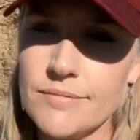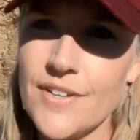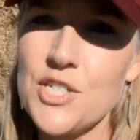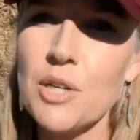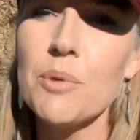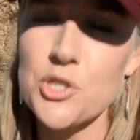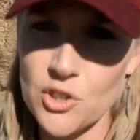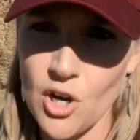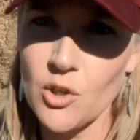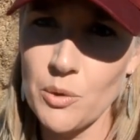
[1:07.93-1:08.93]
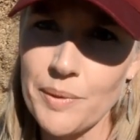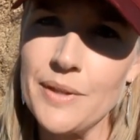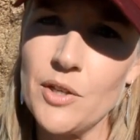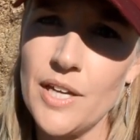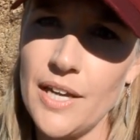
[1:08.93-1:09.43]
This year, Michelin, not only were we
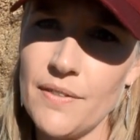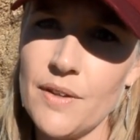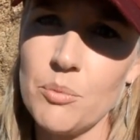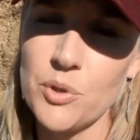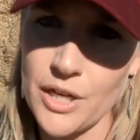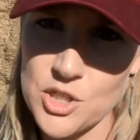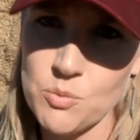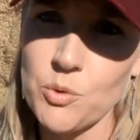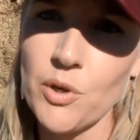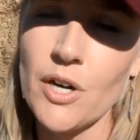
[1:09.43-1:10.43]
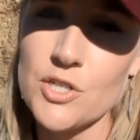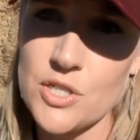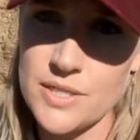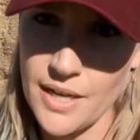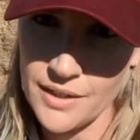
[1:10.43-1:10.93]
looking at the production with regards
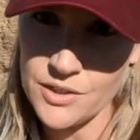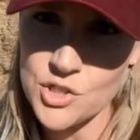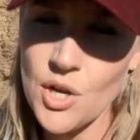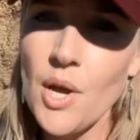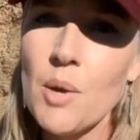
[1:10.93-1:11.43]
to tonnage,